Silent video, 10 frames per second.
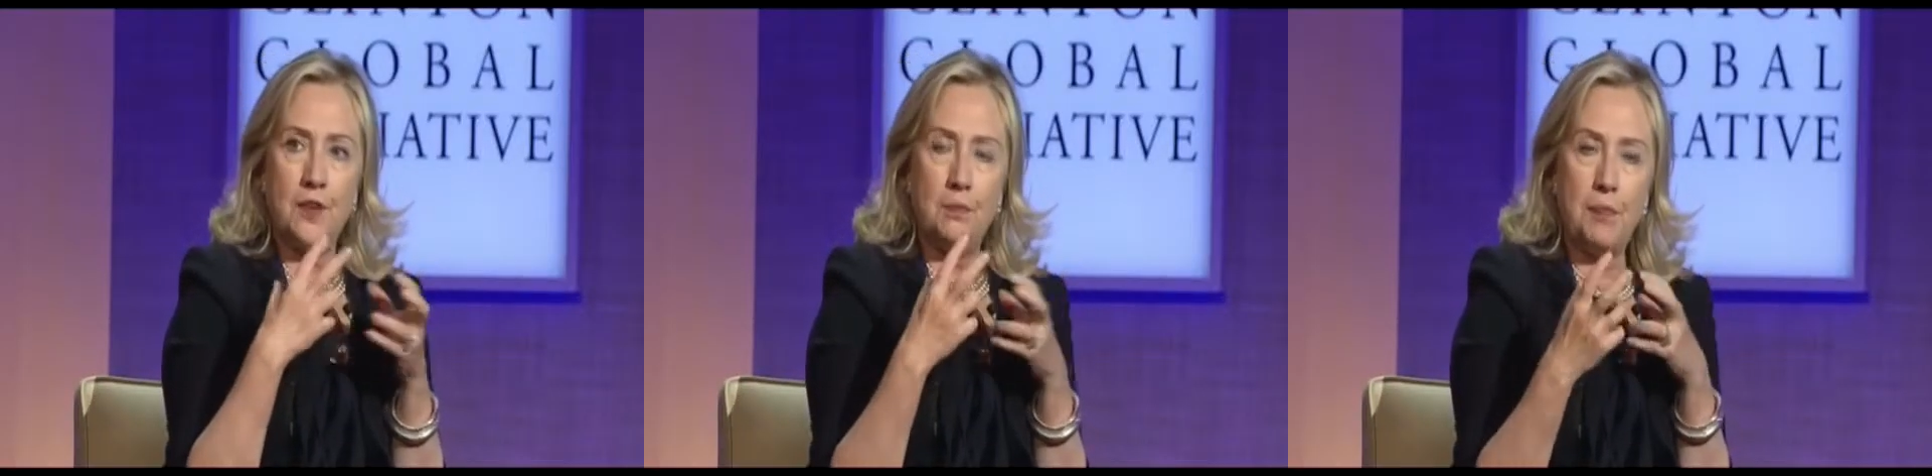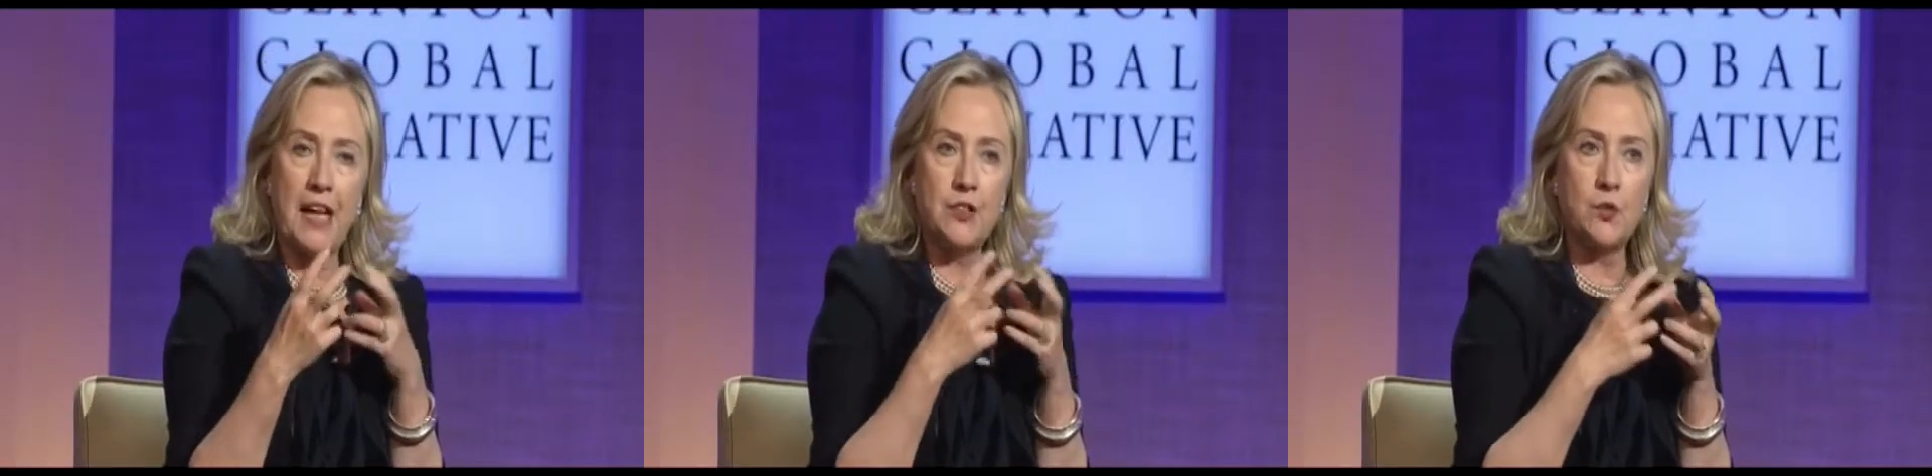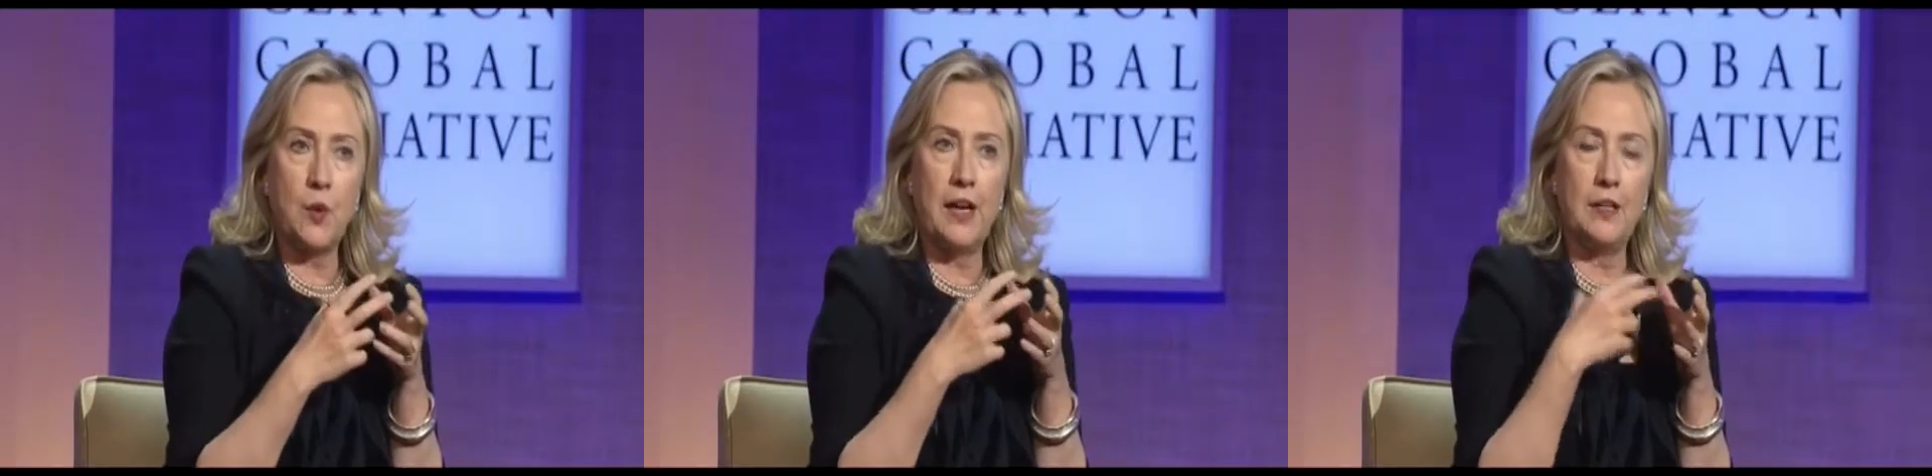the
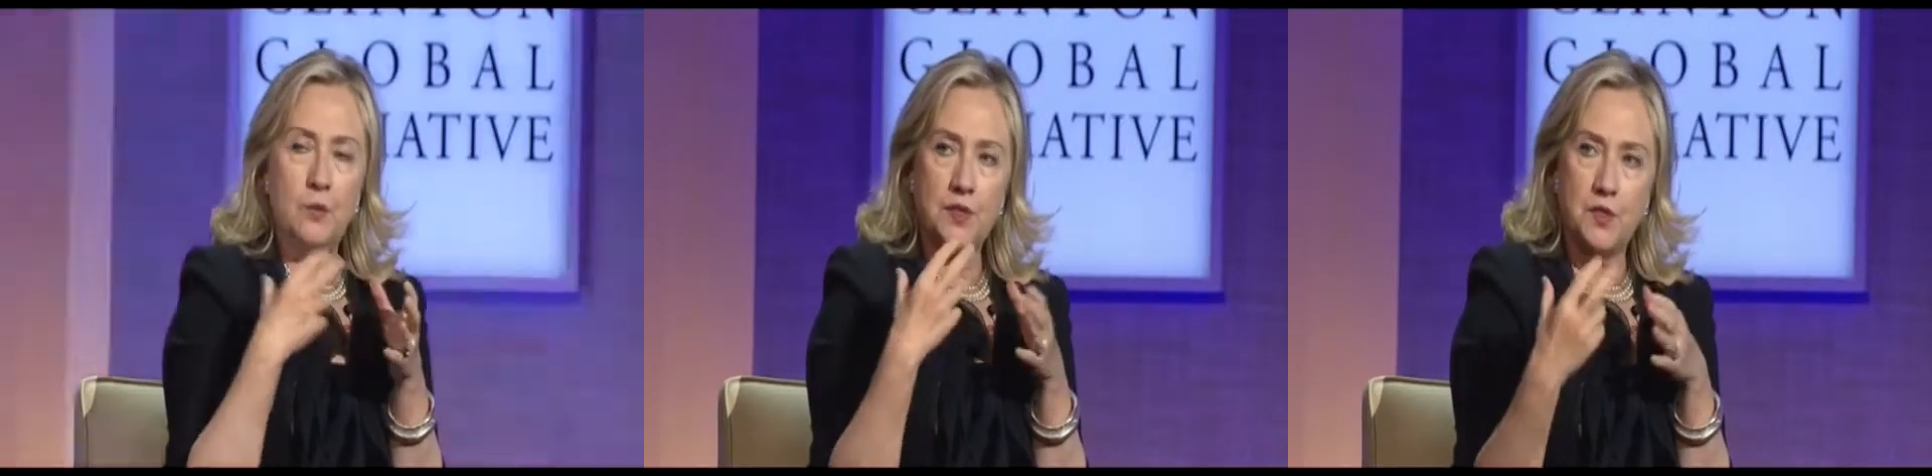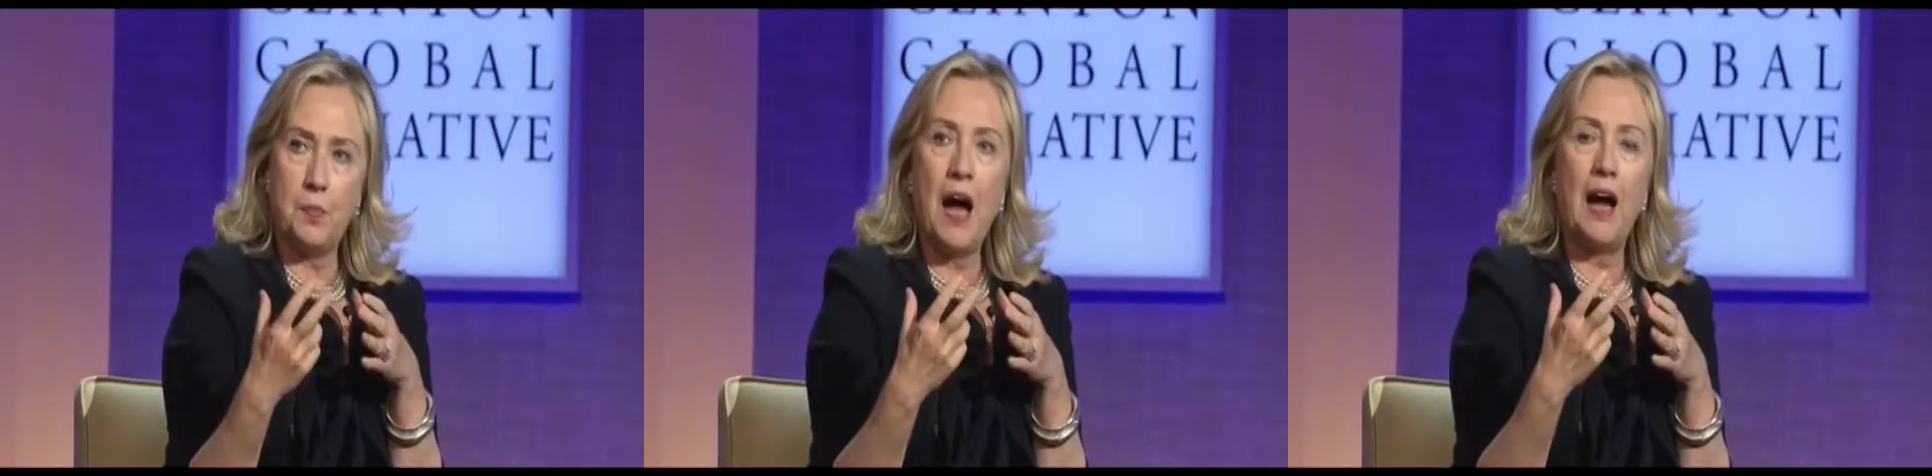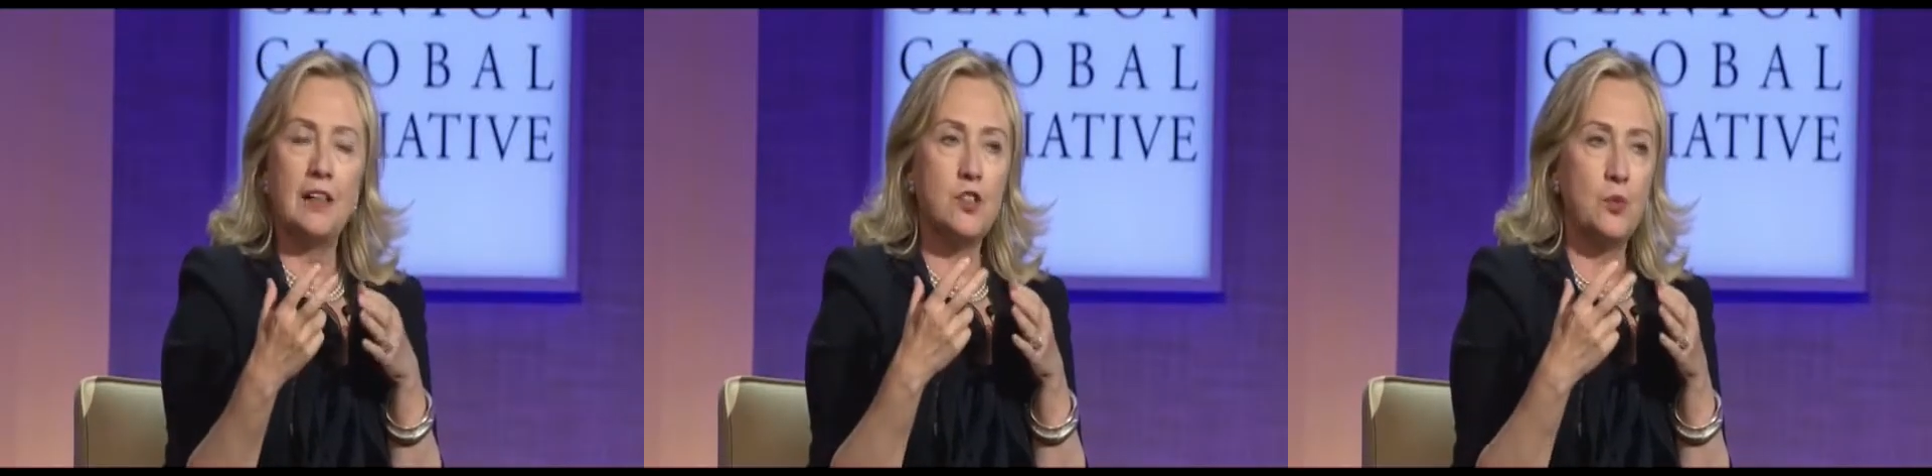best way to
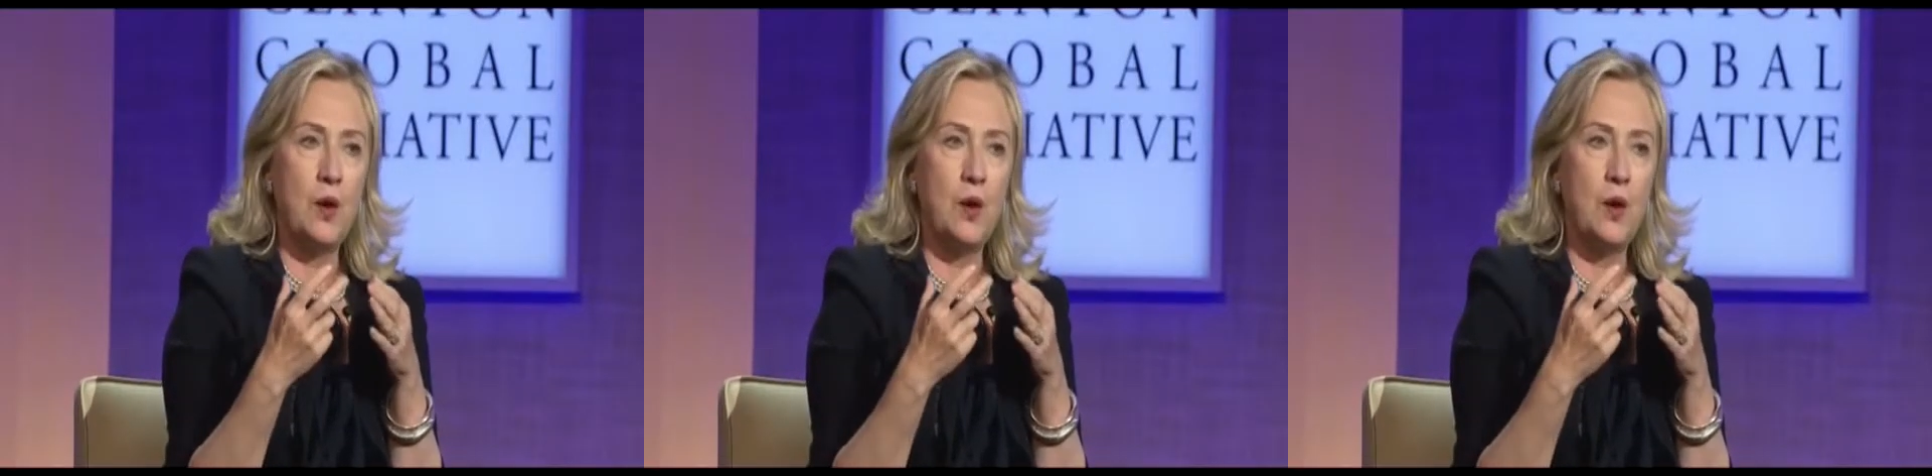respond to